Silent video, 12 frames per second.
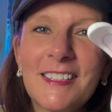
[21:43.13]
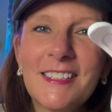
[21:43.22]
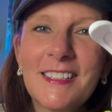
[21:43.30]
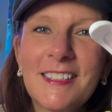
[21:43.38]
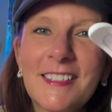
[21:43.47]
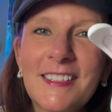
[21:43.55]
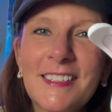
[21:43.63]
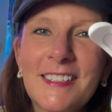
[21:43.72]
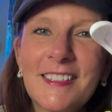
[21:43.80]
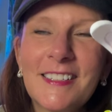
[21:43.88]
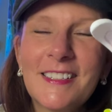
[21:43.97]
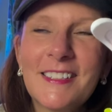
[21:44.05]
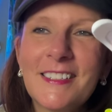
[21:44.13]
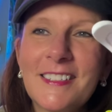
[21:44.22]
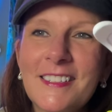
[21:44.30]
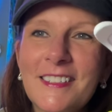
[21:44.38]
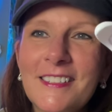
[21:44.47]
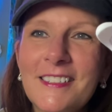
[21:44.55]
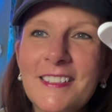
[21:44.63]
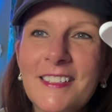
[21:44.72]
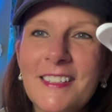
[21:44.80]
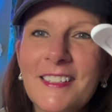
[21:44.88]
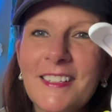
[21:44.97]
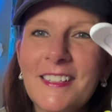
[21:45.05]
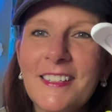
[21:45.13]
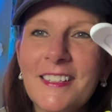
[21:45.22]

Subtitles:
No one is speaking in this clip.